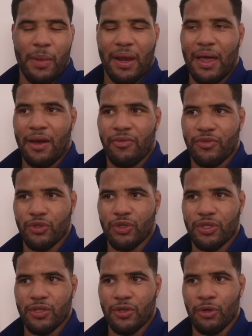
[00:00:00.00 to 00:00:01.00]
is my life.
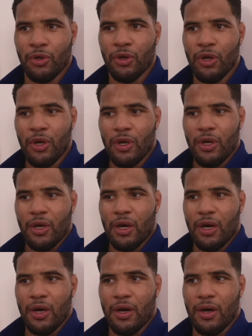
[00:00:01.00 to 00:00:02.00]
Jiu-jitsu
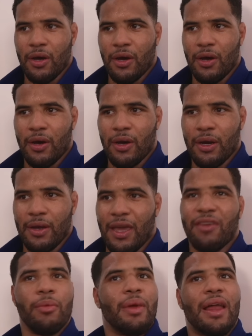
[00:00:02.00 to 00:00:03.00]
uh,
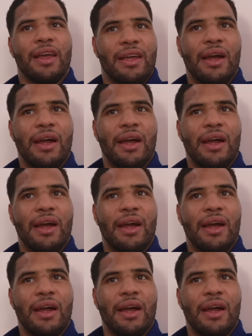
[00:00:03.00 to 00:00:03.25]
gave me like